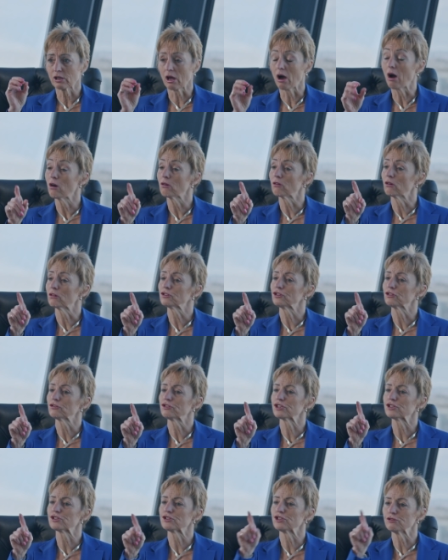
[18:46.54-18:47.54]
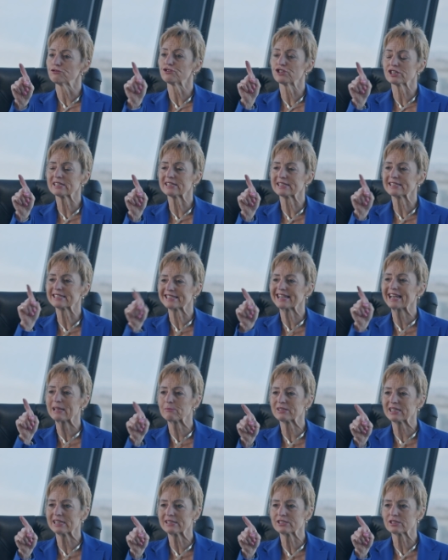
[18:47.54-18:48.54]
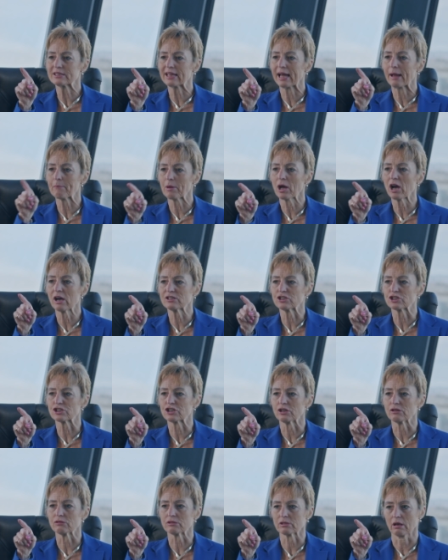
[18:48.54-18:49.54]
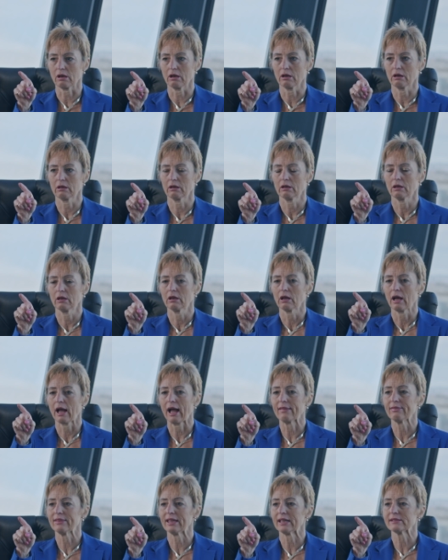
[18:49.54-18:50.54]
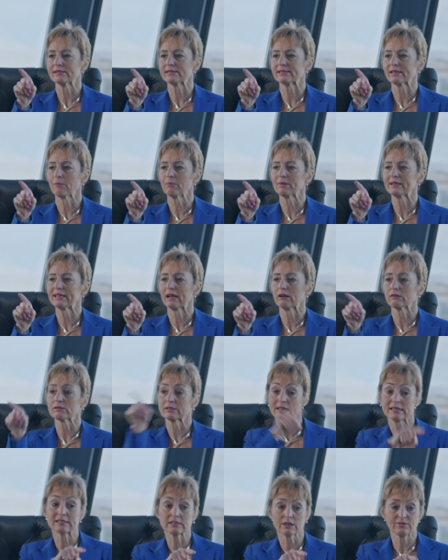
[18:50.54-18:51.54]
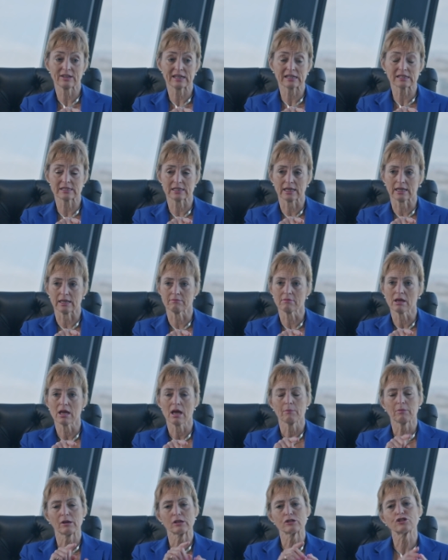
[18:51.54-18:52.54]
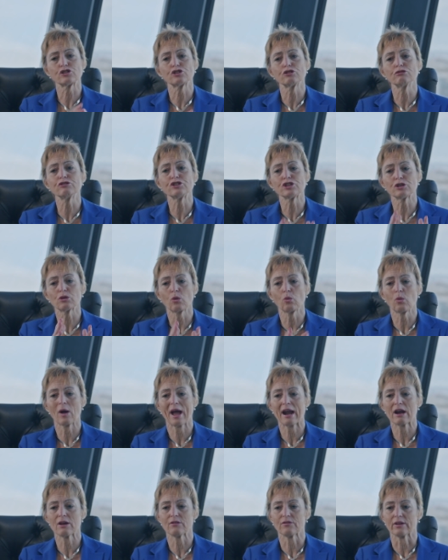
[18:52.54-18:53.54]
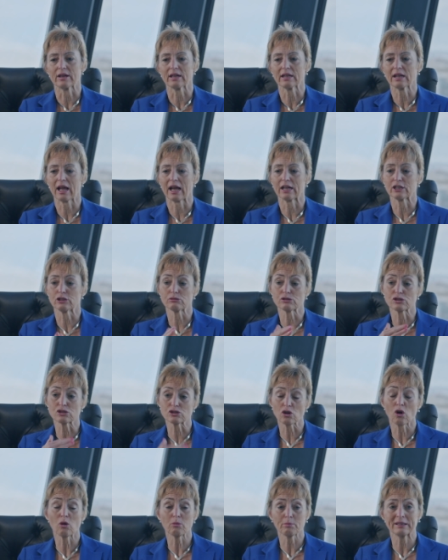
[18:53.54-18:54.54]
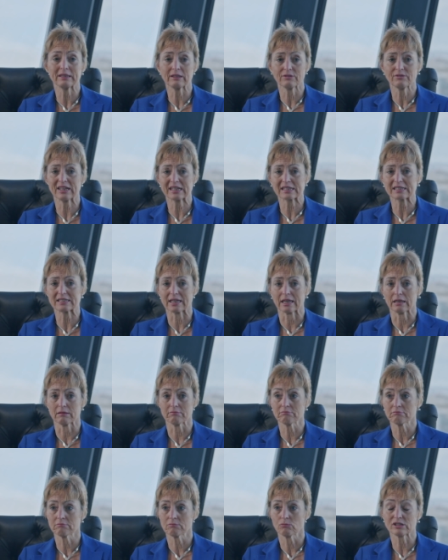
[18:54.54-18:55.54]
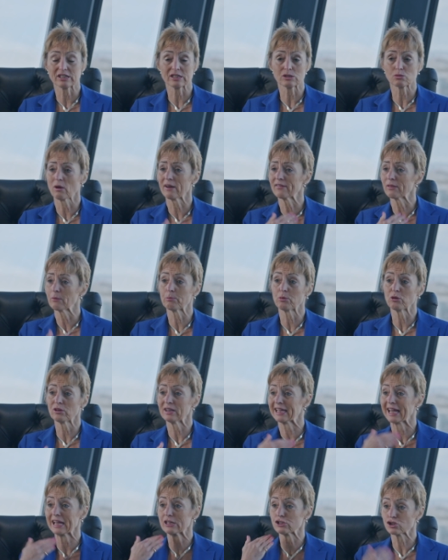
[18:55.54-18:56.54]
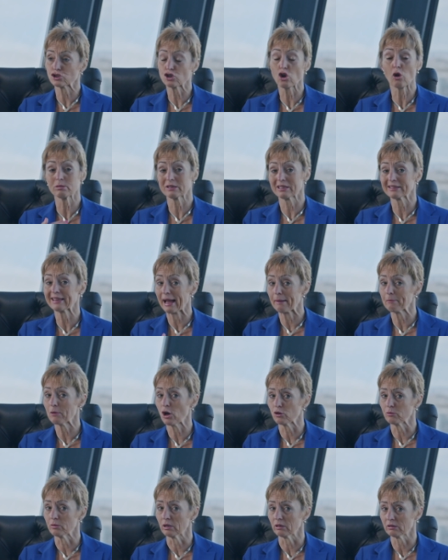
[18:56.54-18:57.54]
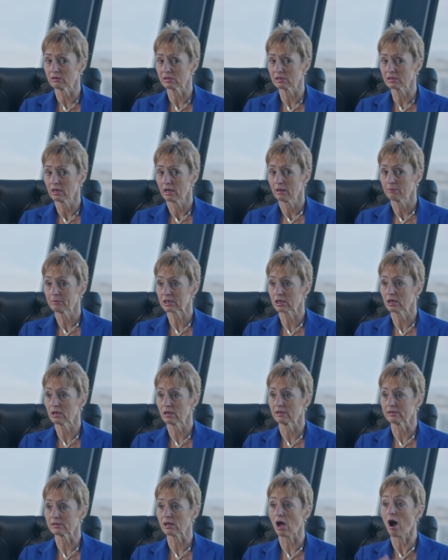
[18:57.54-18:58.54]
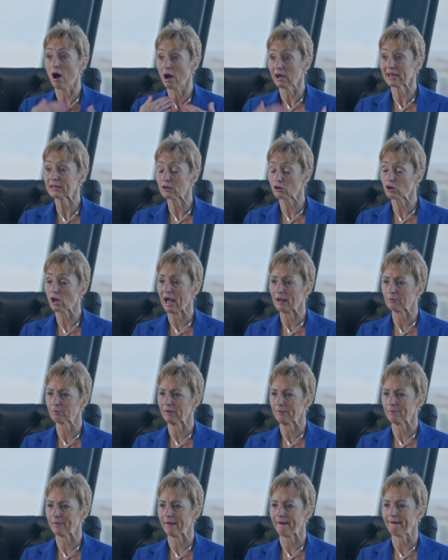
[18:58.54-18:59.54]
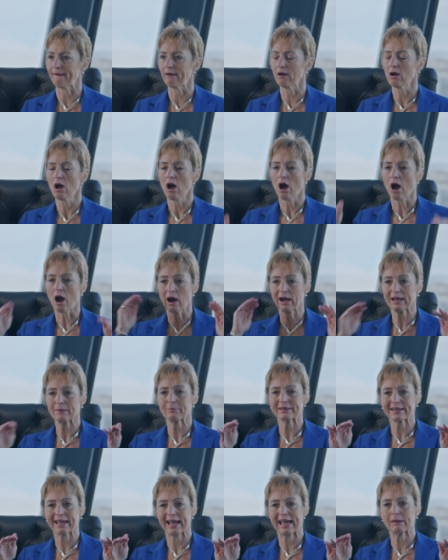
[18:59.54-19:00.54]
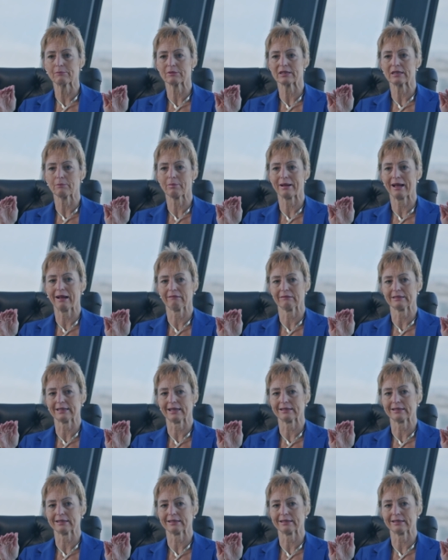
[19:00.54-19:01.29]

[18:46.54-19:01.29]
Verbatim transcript: oh, you just you just slipped into that persecutor and then somebody else is a victim. But as soon as you're aware of it and you stop being the victim, which is why the bullying stopped at that moment because I had my power, I became an empowered